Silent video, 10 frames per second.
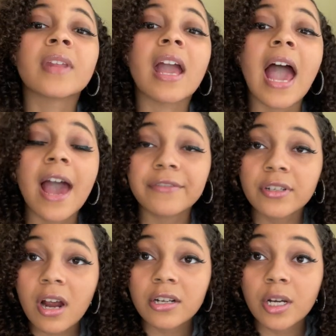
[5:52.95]

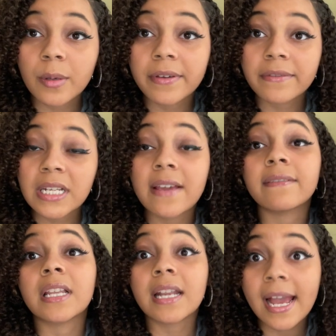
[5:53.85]
After October
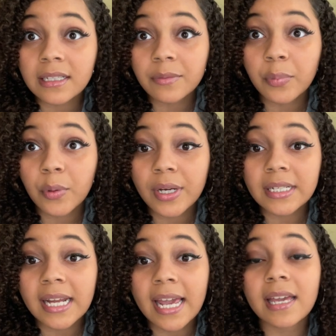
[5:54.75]
15th, the next
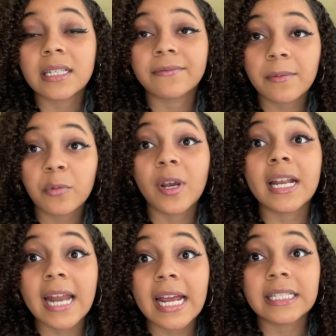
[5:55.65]
important date is February
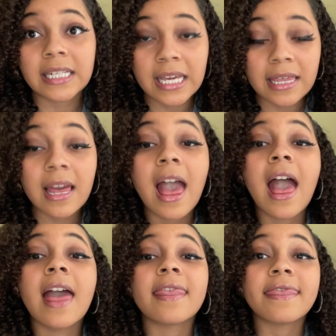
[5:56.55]
19th.
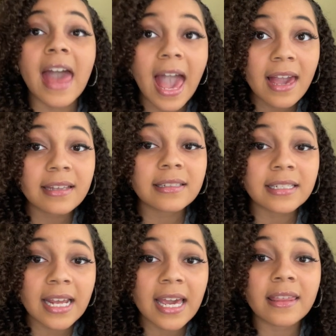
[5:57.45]
That is the
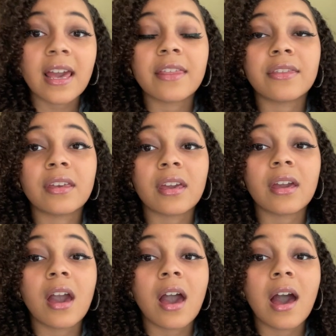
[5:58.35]
day that
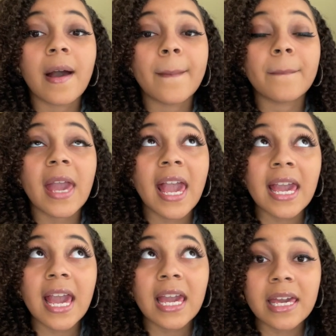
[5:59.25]
the
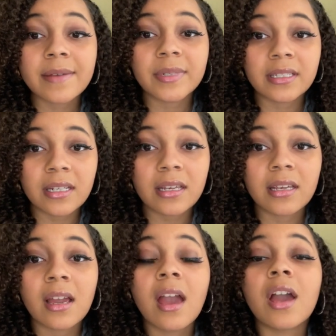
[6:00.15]

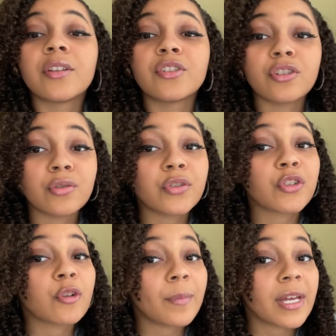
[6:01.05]
AAMC Choose
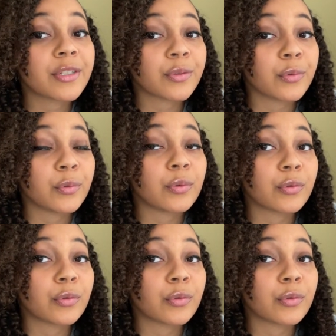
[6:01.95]
Your Med School